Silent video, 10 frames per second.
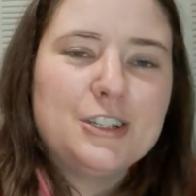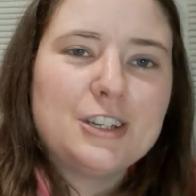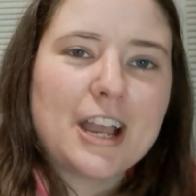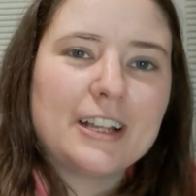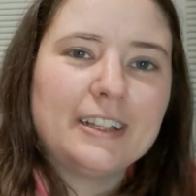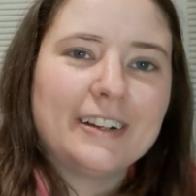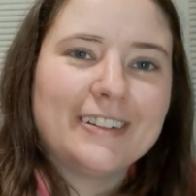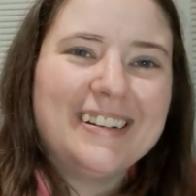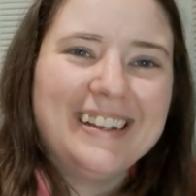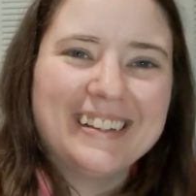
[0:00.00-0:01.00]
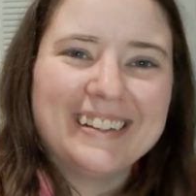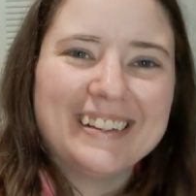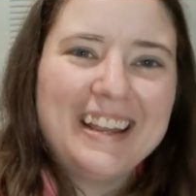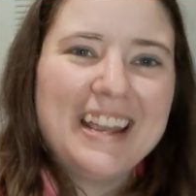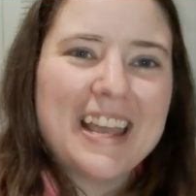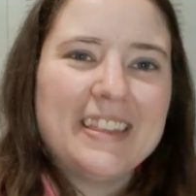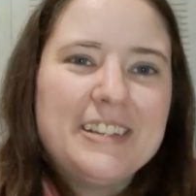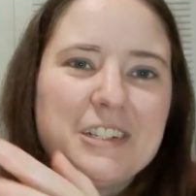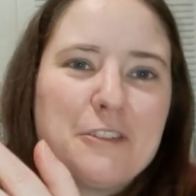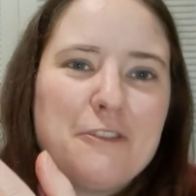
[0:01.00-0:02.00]
jack-o'-lantern. And
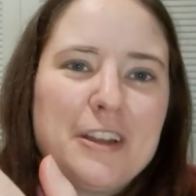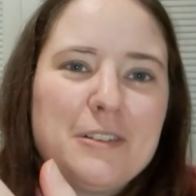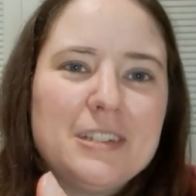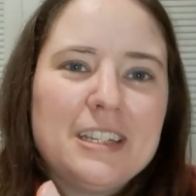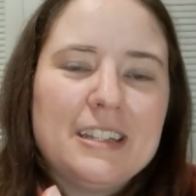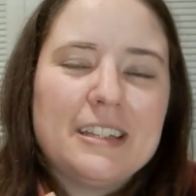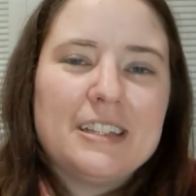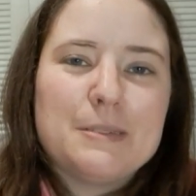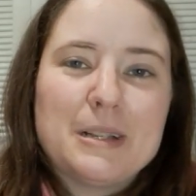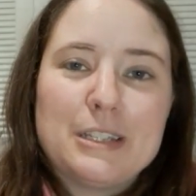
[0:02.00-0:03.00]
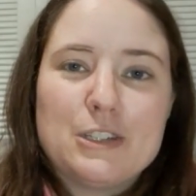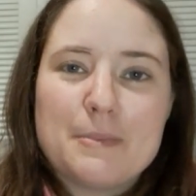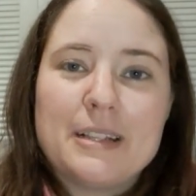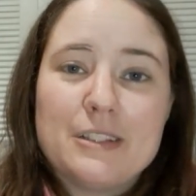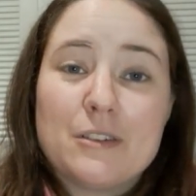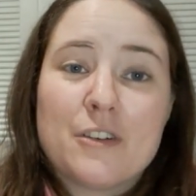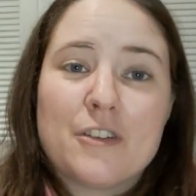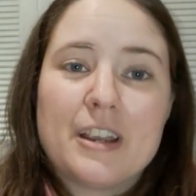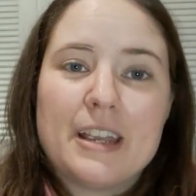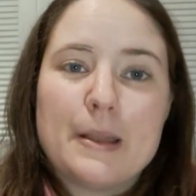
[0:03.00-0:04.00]
these are felt. These, my sister made these on her
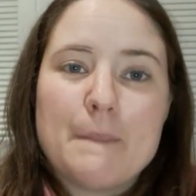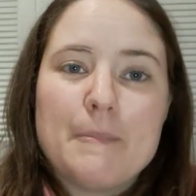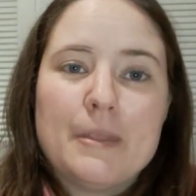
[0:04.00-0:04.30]
Cricut